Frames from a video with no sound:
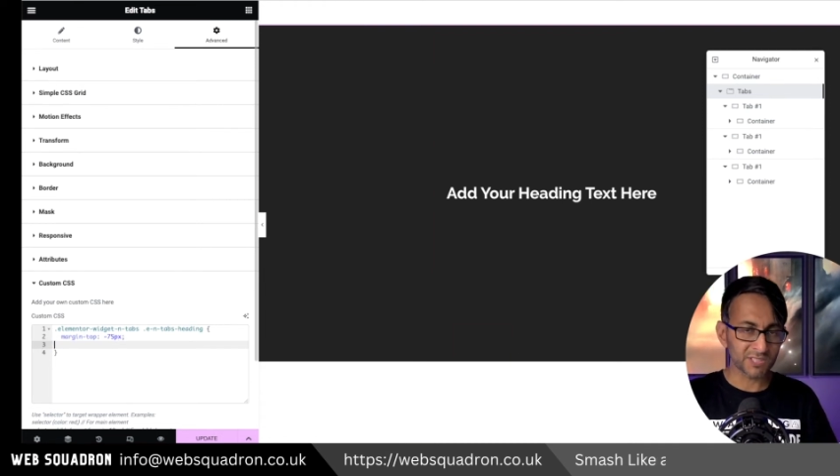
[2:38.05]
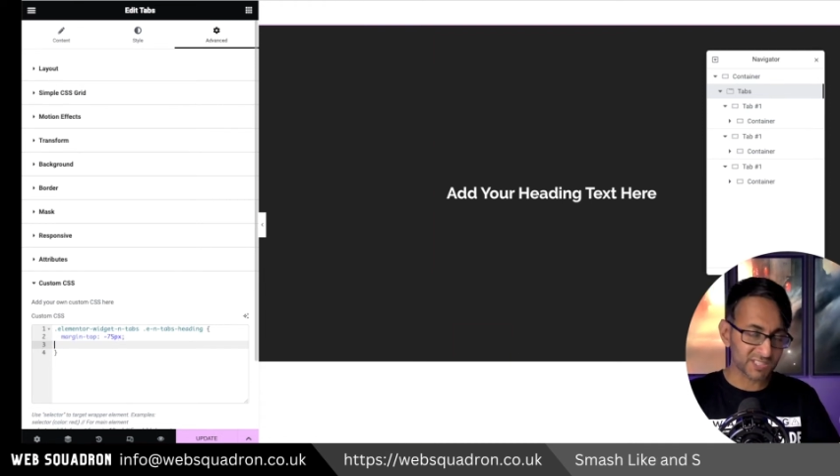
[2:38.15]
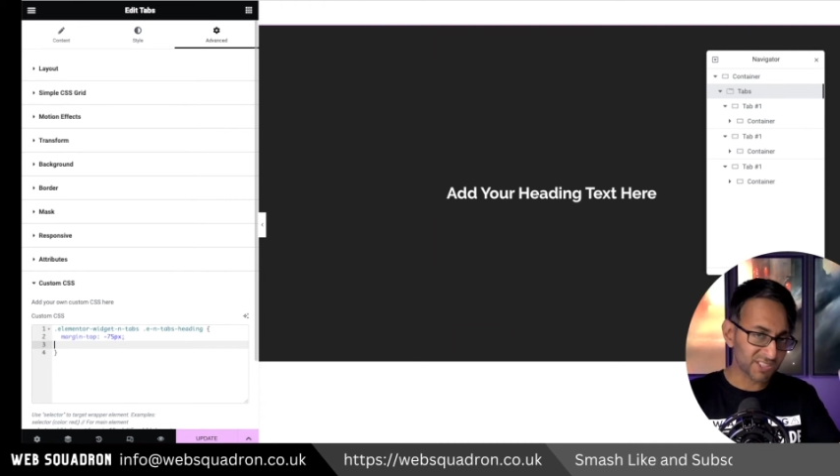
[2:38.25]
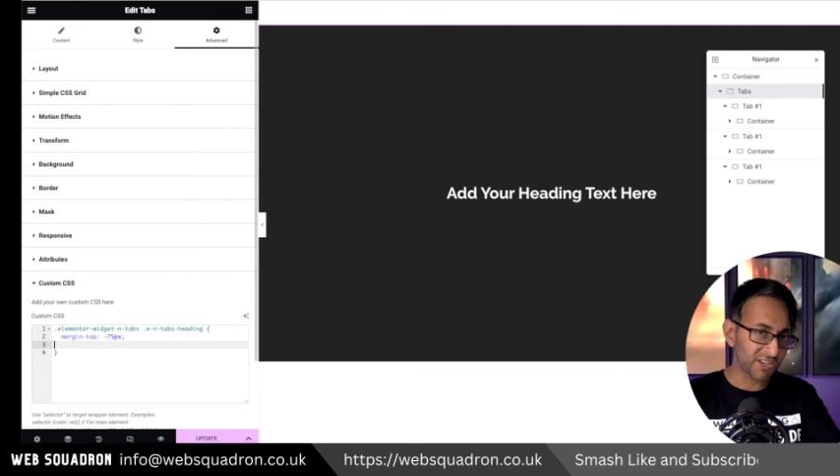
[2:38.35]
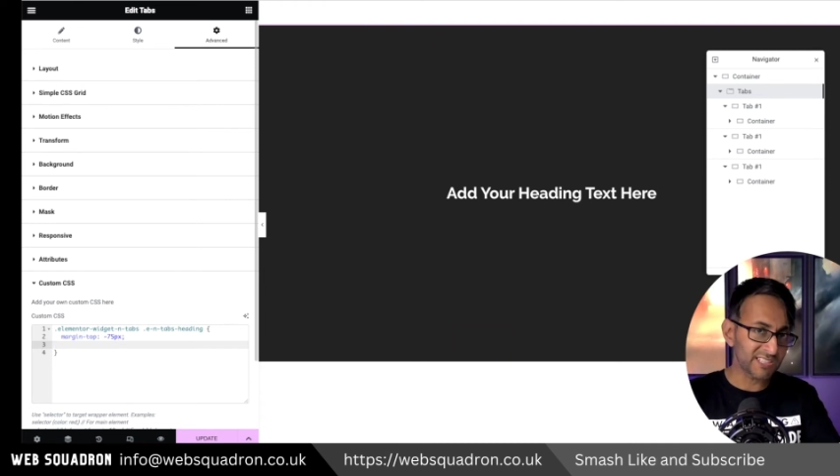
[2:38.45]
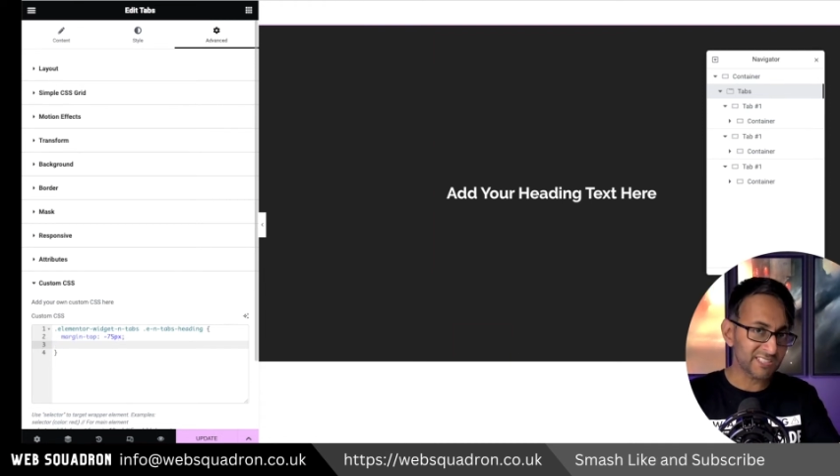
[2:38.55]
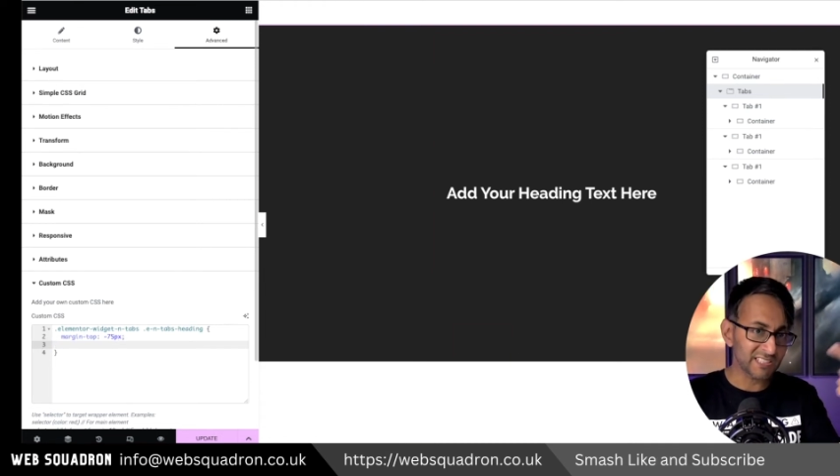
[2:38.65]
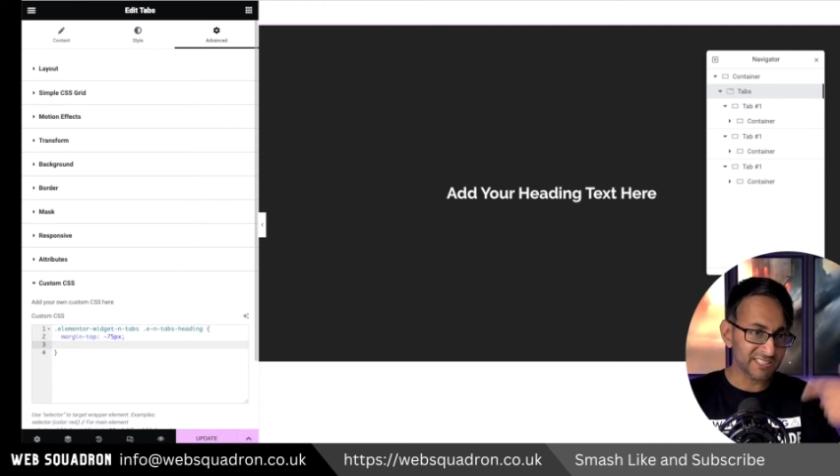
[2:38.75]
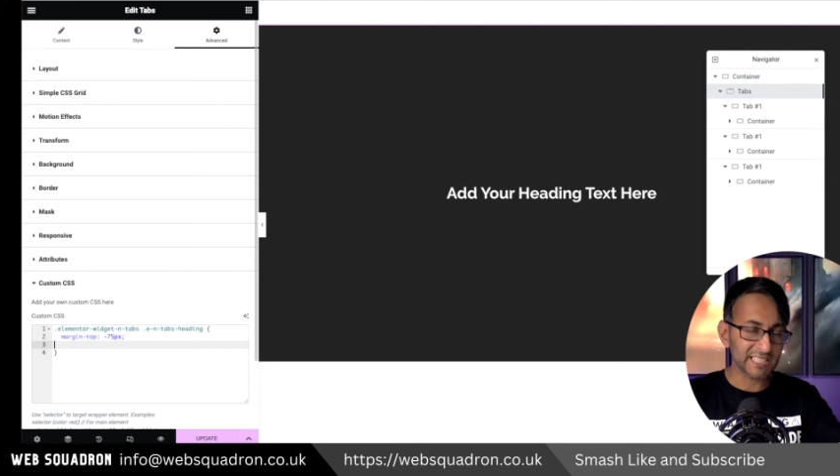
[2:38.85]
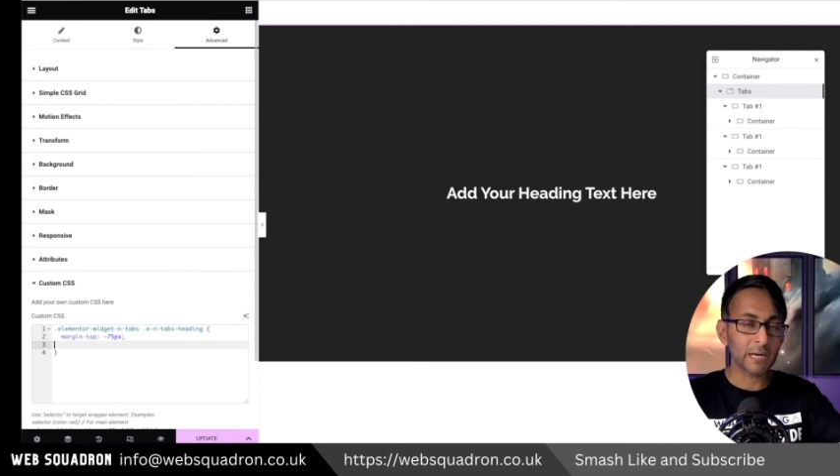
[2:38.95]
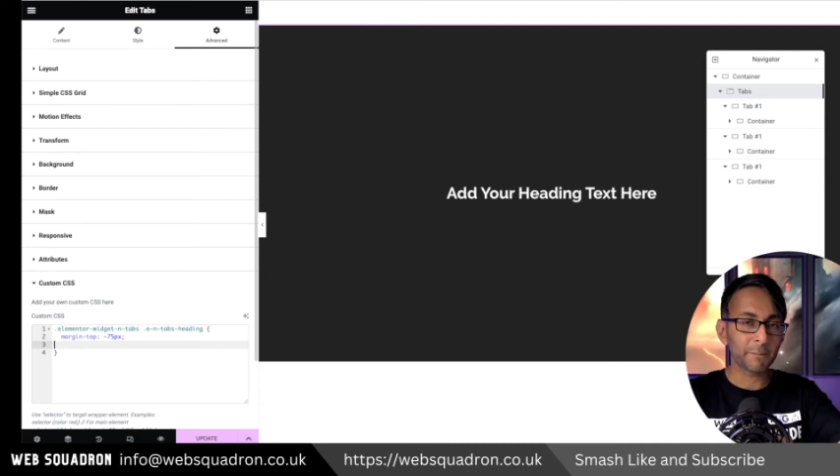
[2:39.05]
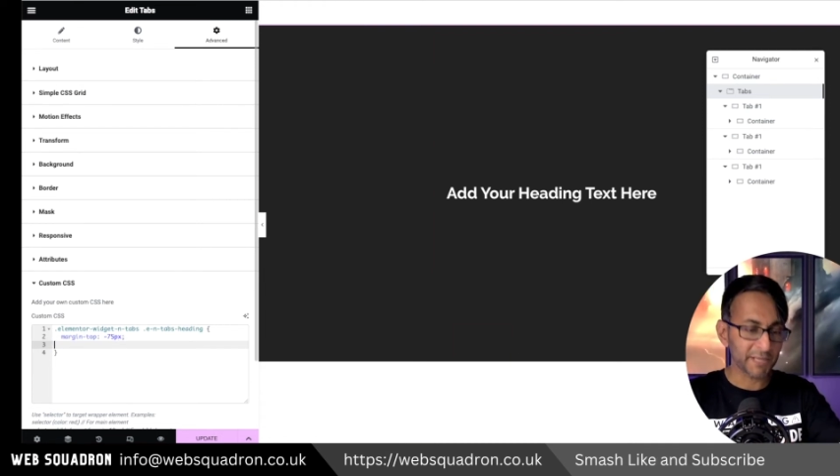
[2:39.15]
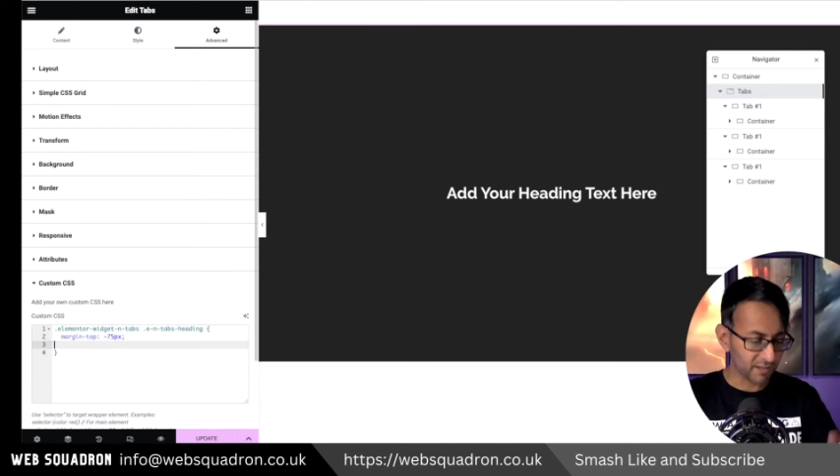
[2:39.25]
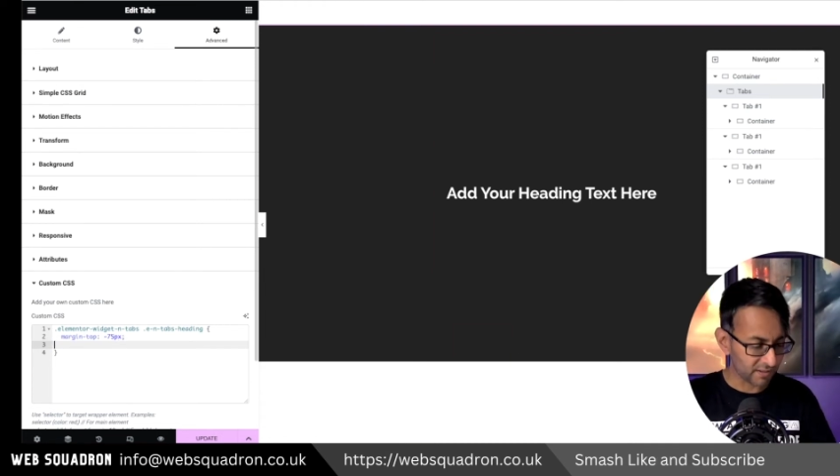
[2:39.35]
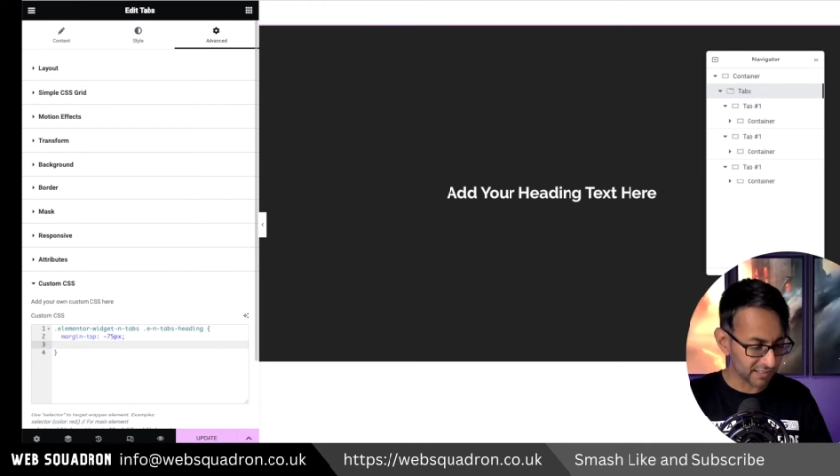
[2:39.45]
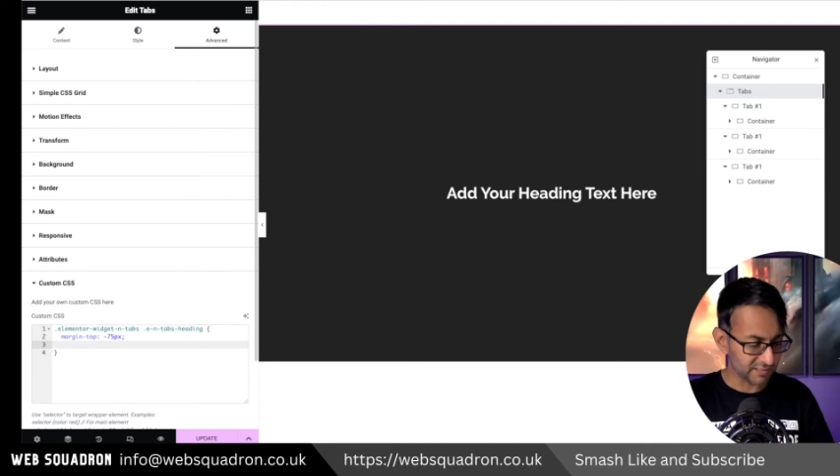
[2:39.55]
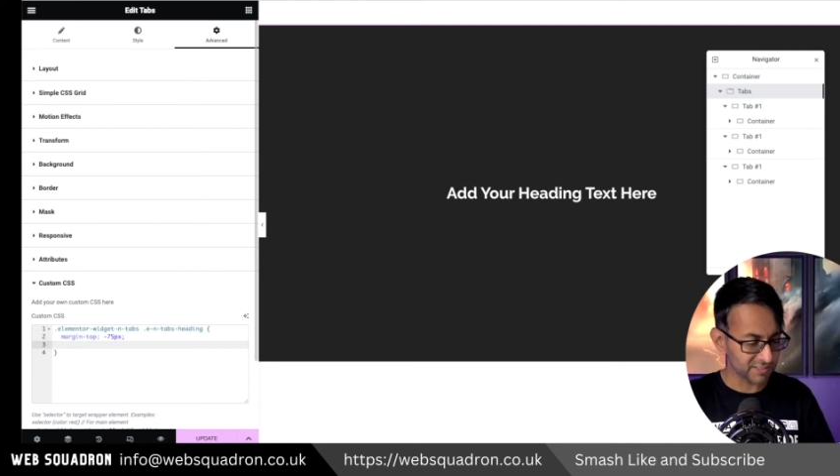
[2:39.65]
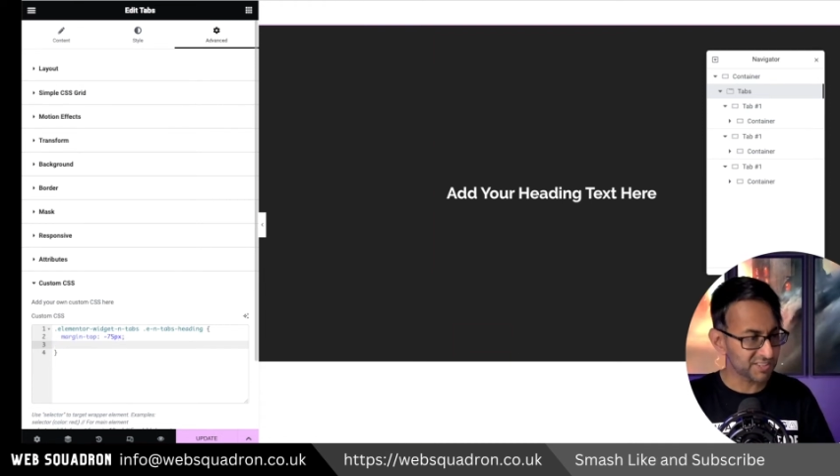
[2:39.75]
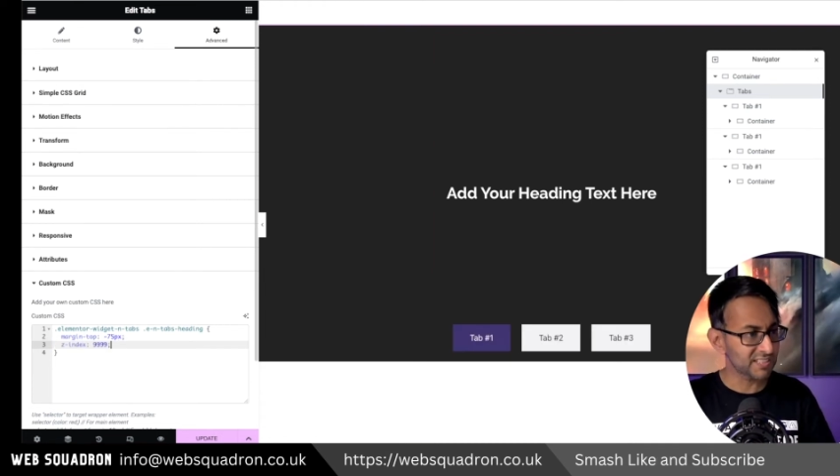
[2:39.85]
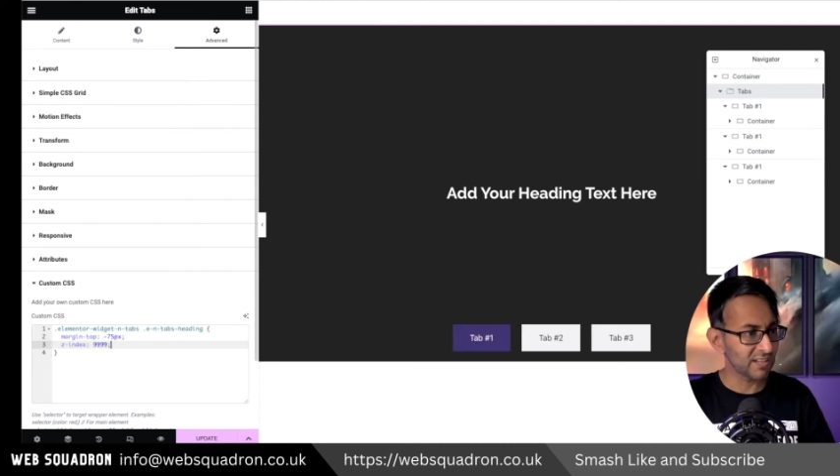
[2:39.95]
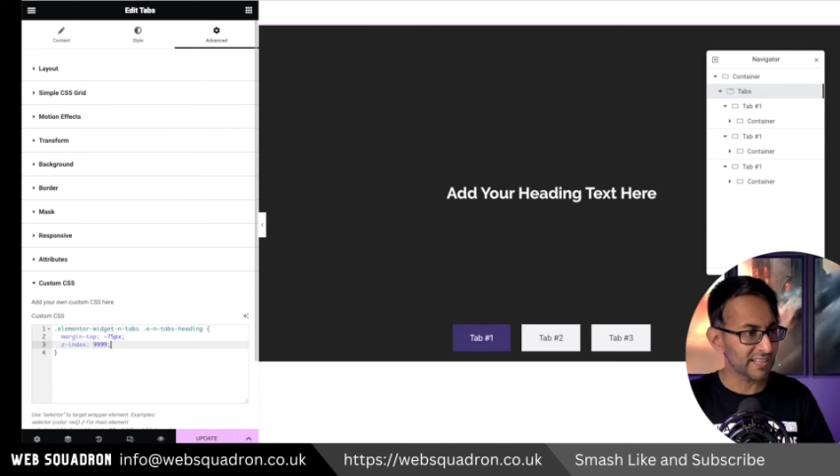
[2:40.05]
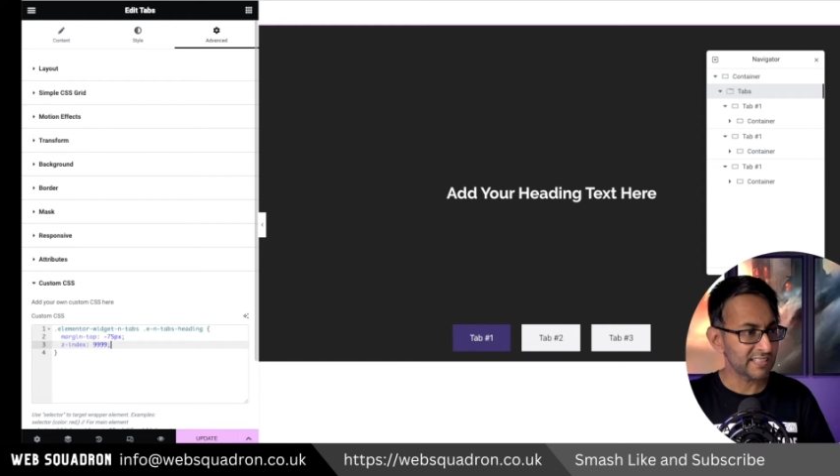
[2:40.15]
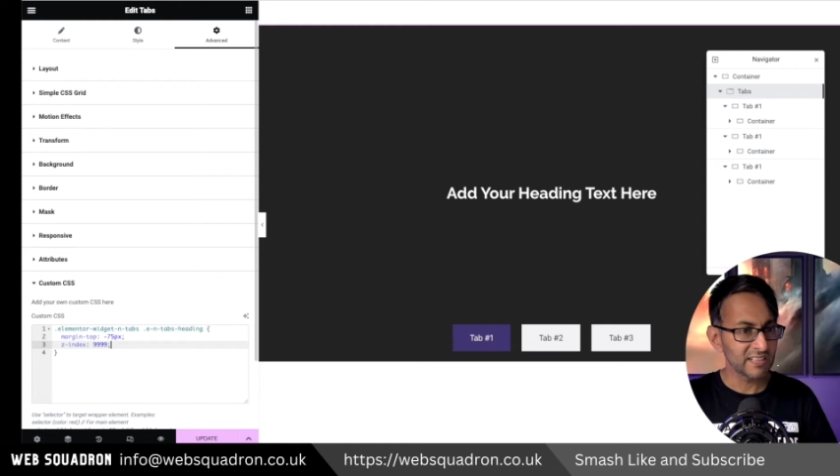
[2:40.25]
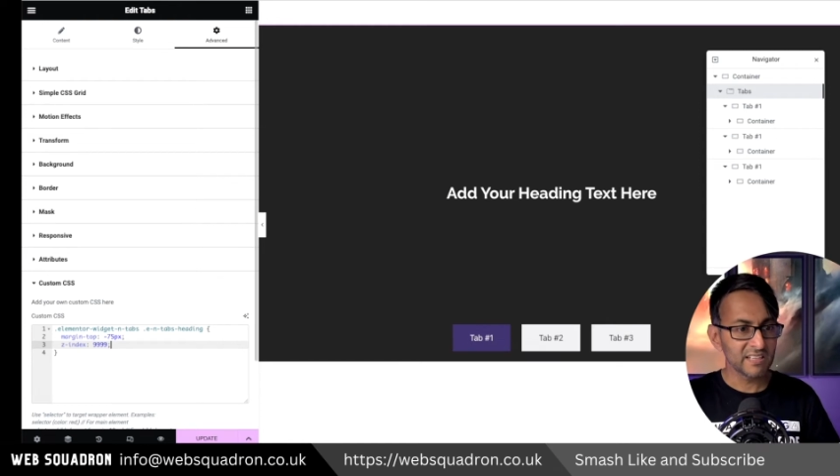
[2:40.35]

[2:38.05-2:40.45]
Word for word: the title is now behind the slide.